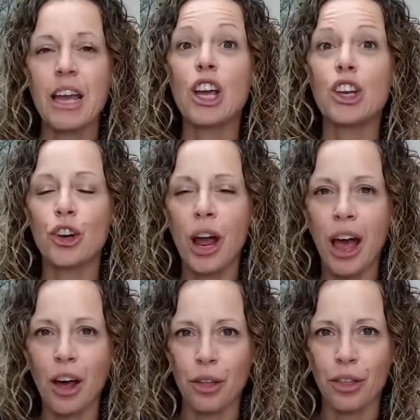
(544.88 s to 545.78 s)
in your
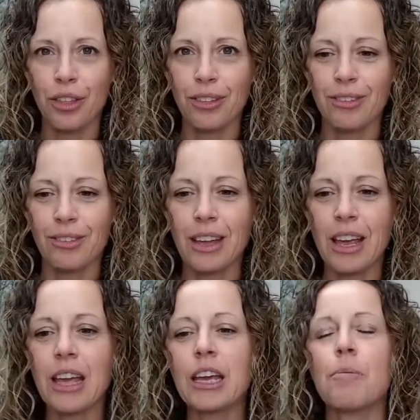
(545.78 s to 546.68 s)
health.
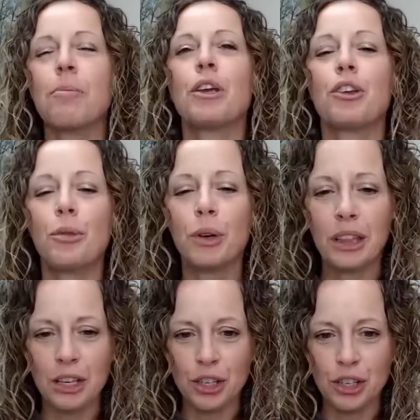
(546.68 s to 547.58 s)
It can be in your
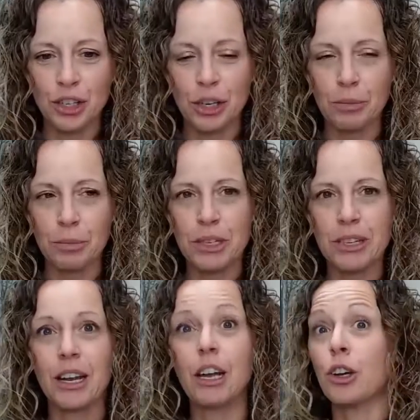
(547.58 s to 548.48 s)
relationships.
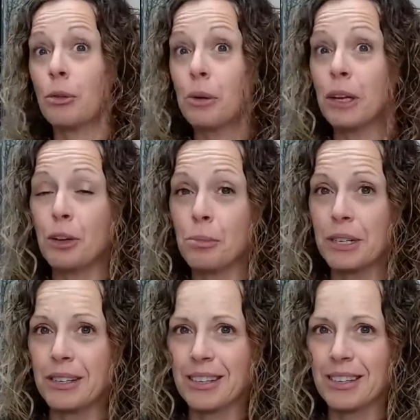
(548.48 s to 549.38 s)
It could be in your
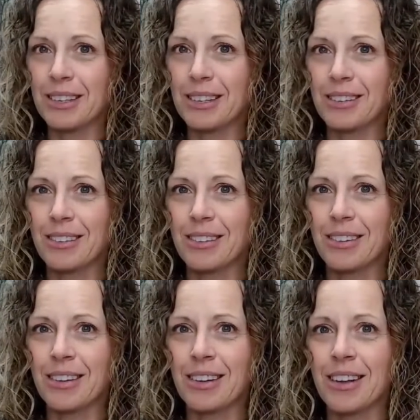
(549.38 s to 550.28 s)
business.
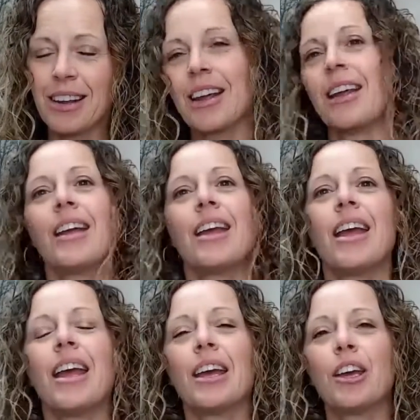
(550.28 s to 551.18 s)

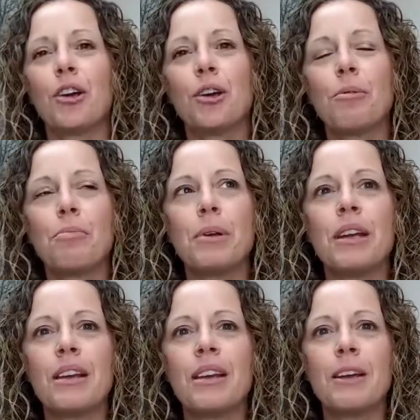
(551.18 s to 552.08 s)
It could
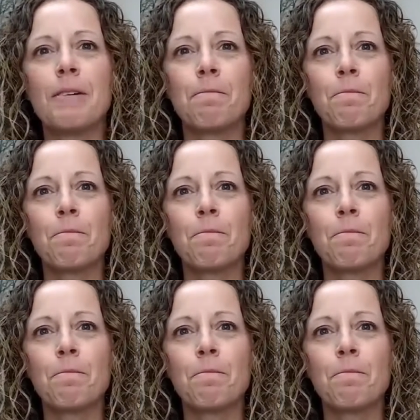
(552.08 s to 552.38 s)
be